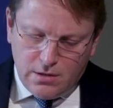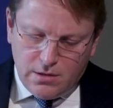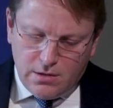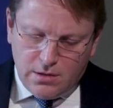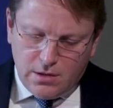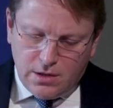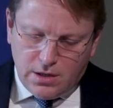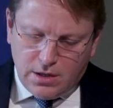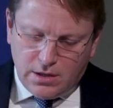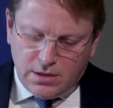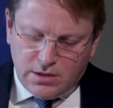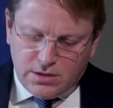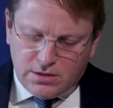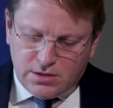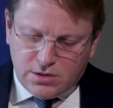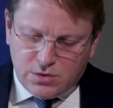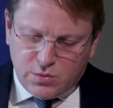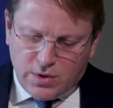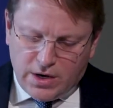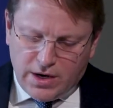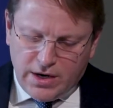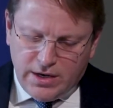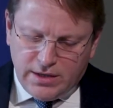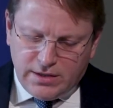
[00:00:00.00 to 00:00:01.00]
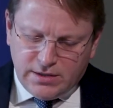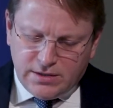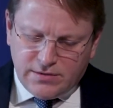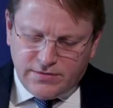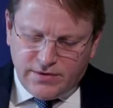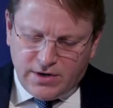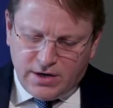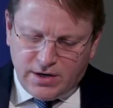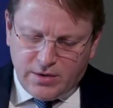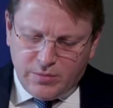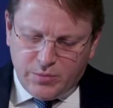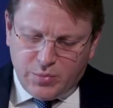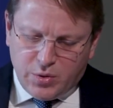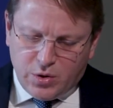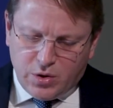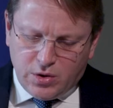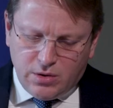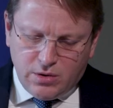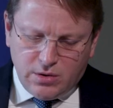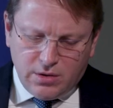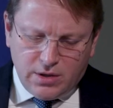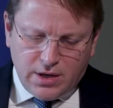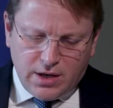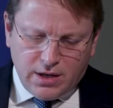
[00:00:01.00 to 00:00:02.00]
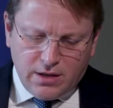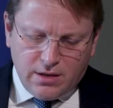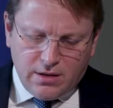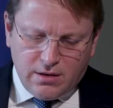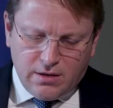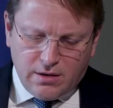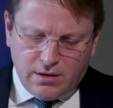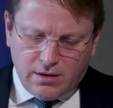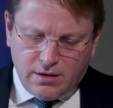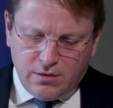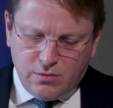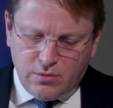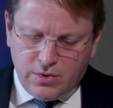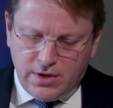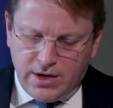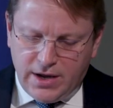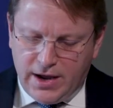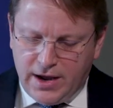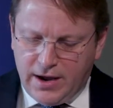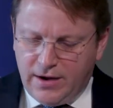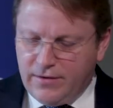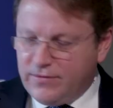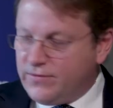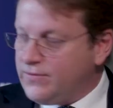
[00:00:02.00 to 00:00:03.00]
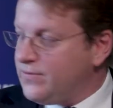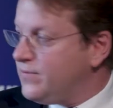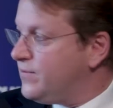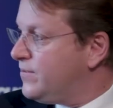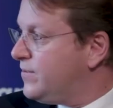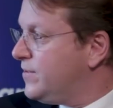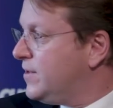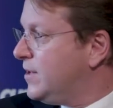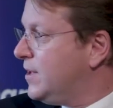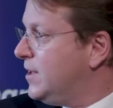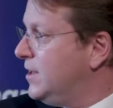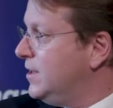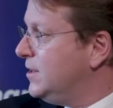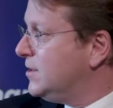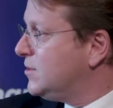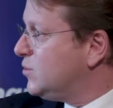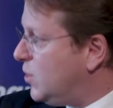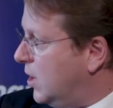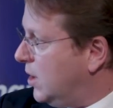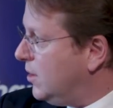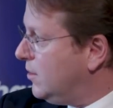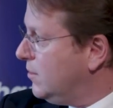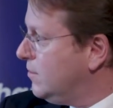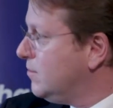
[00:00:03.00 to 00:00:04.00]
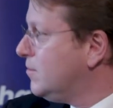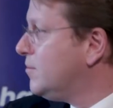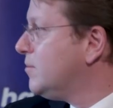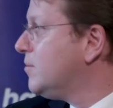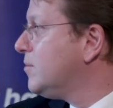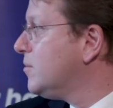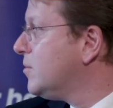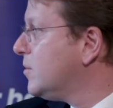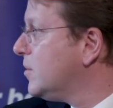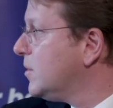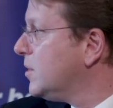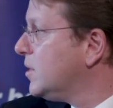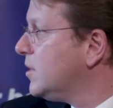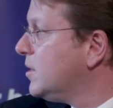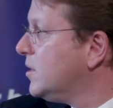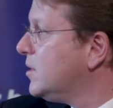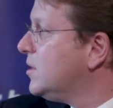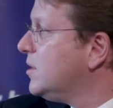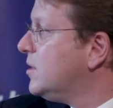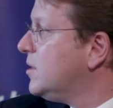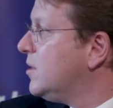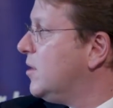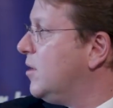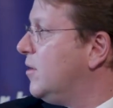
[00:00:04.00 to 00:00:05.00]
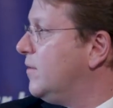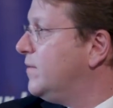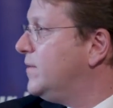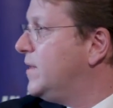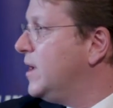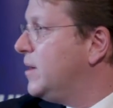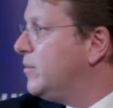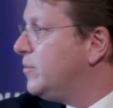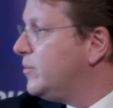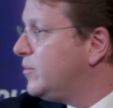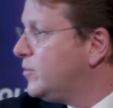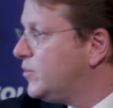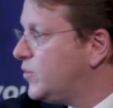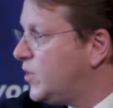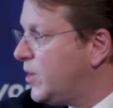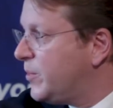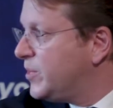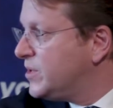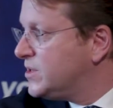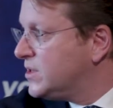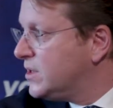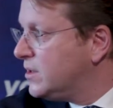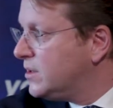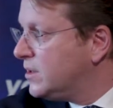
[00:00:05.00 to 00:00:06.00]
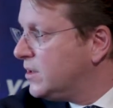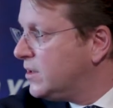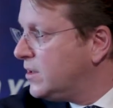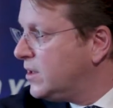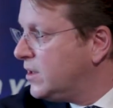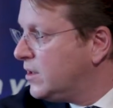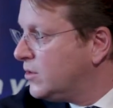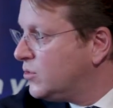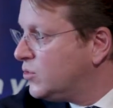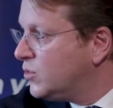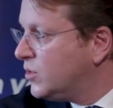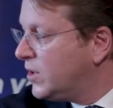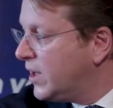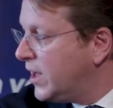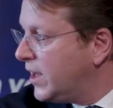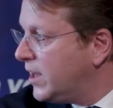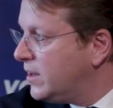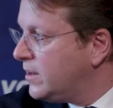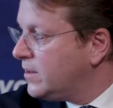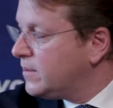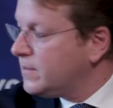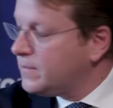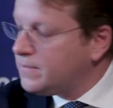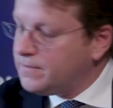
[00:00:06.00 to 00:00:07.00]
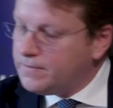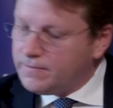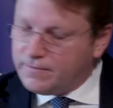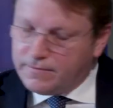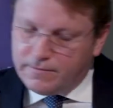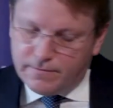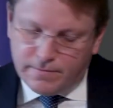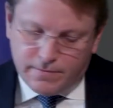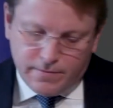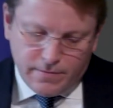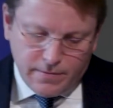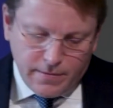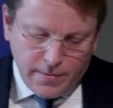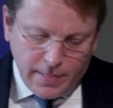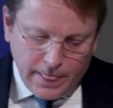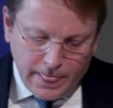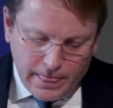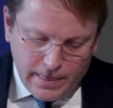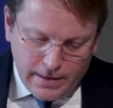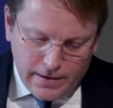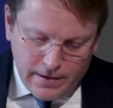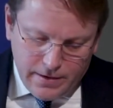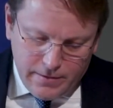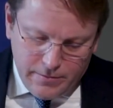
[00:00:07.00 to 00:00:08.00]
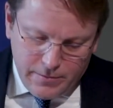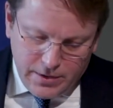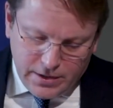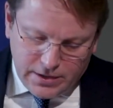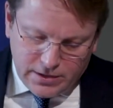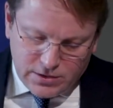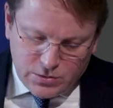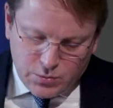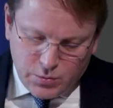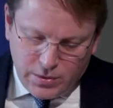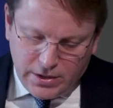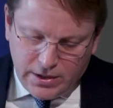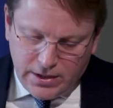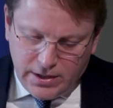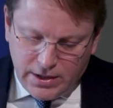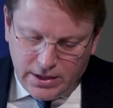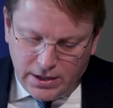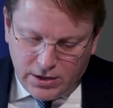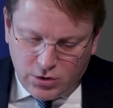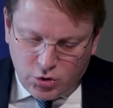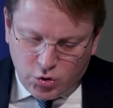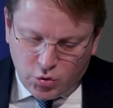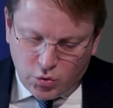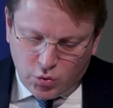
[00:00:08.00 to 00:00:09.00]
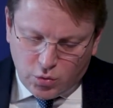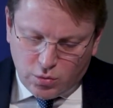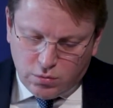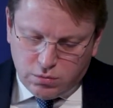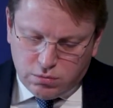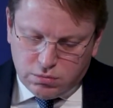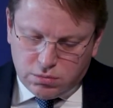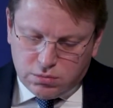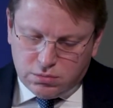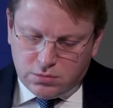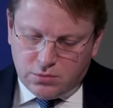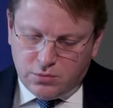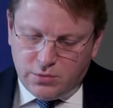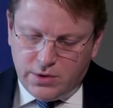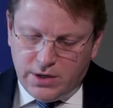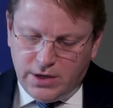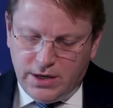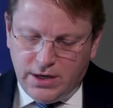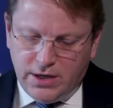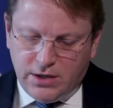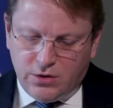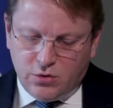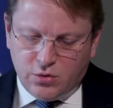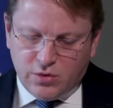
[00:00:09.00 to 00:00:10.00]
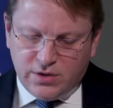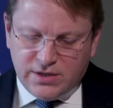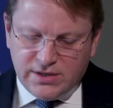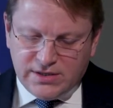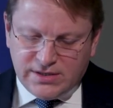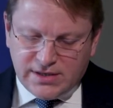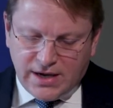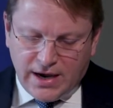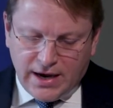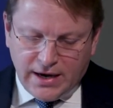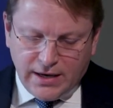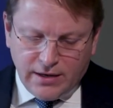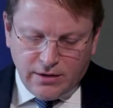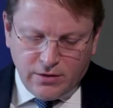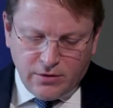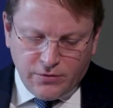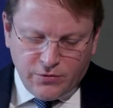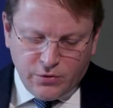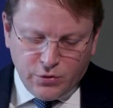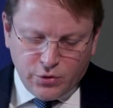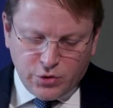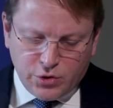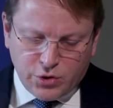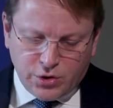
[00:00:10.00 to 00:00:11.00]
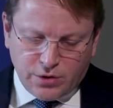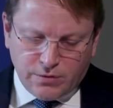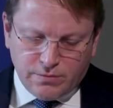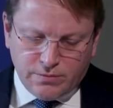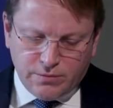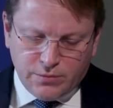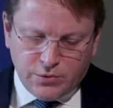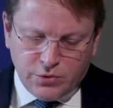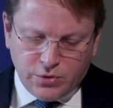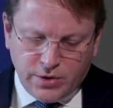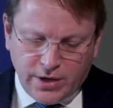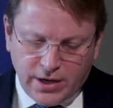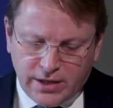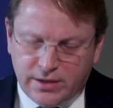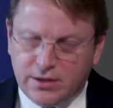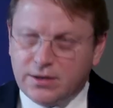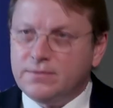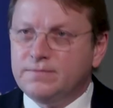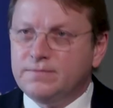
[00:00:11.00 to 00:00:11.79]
And this is why it is very important that we have at least one of them represented here today, because we need to design the future together,